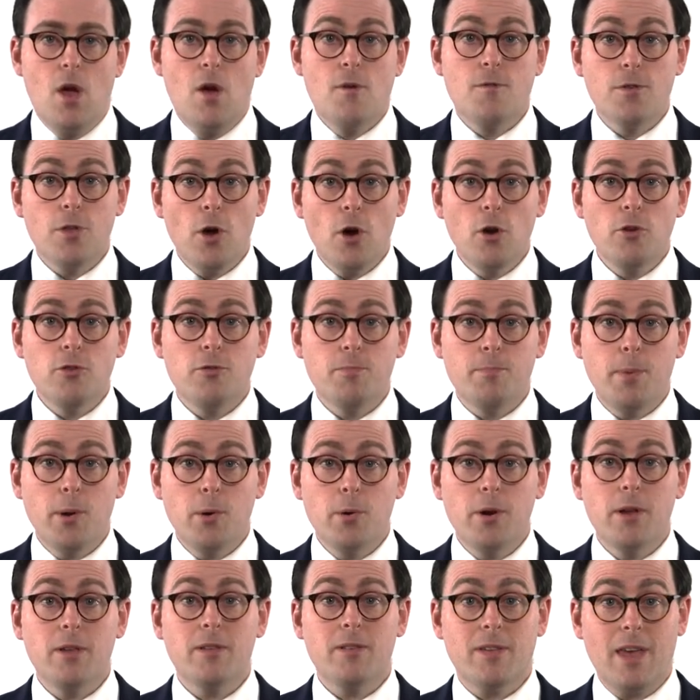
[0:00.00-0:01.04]
For those
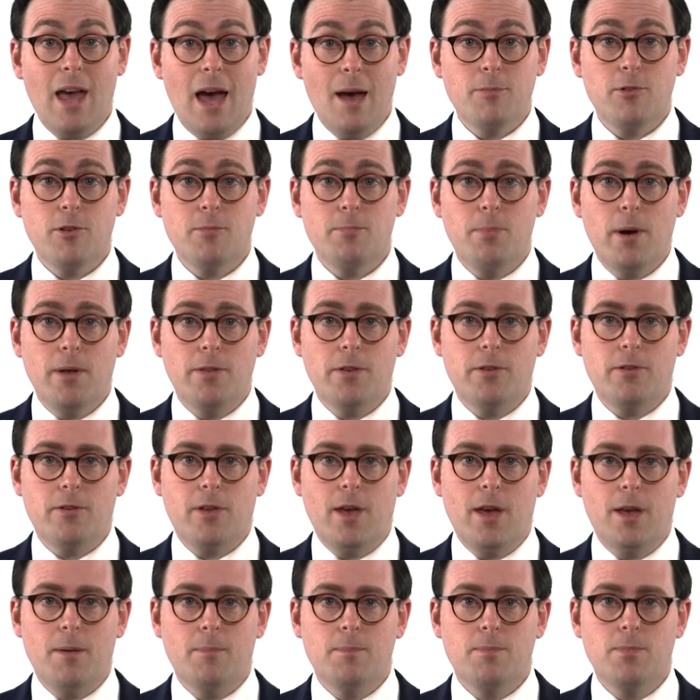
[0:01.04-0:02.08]
buildings captured by the
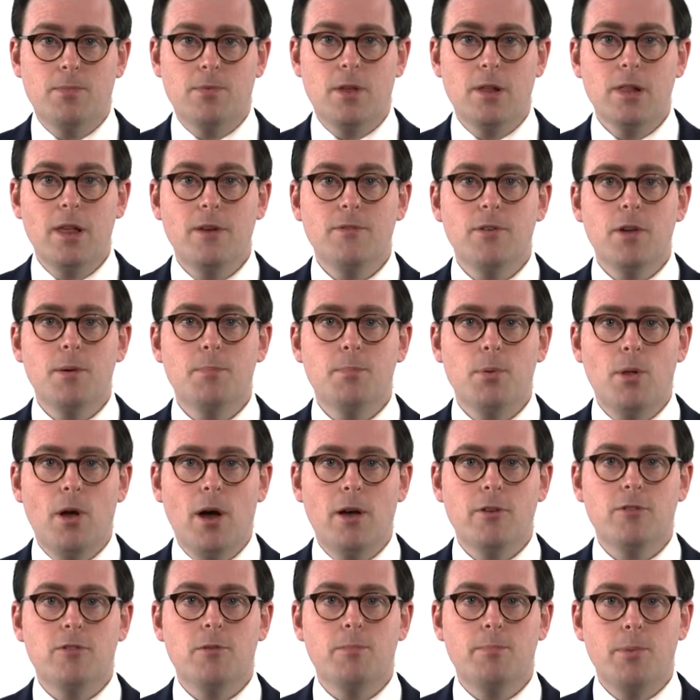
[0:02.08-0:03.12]
scheme, the levy
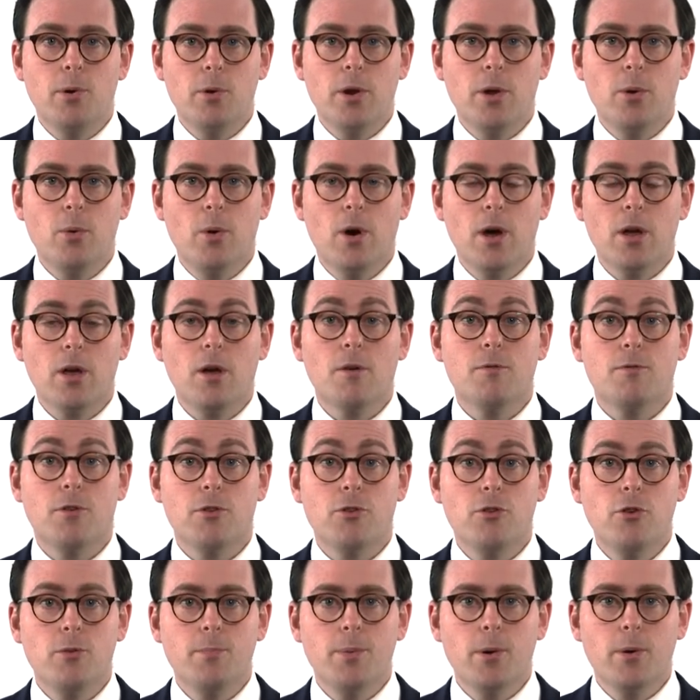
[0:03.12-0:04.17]
applies to building work for
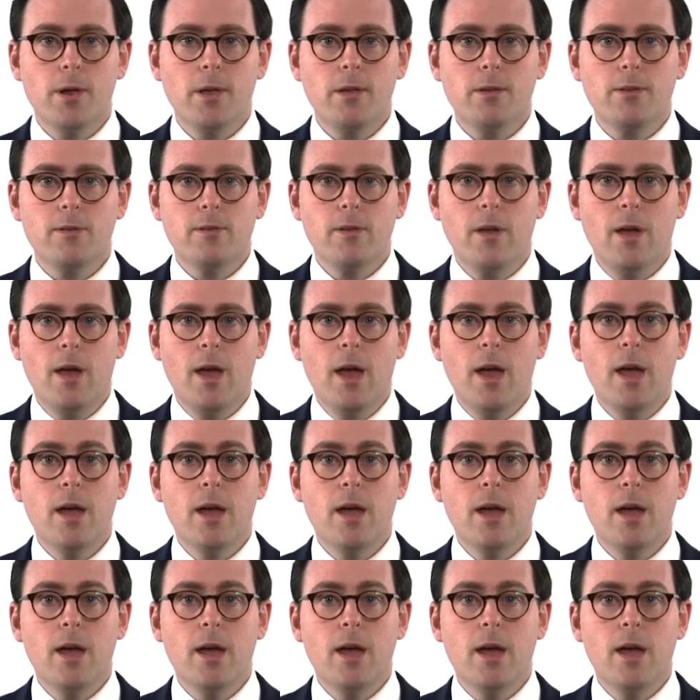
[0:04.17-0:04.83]
new buildings,